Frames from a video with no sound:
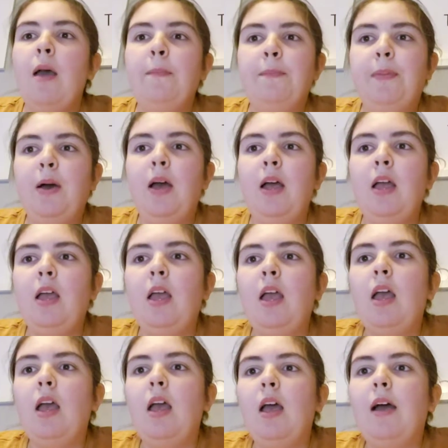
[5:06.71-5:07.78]
But
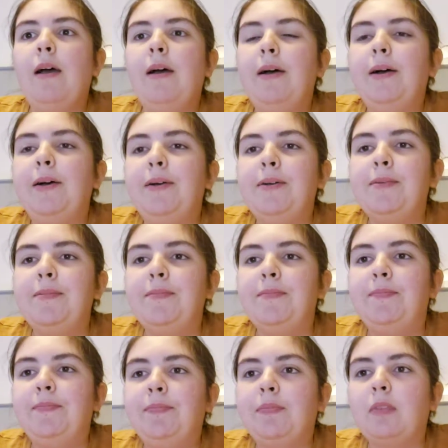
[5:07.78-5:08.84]

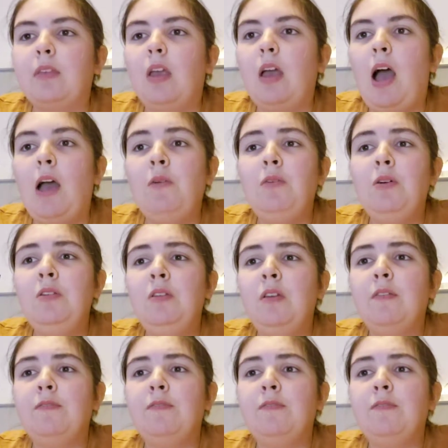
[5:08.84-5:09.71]
I would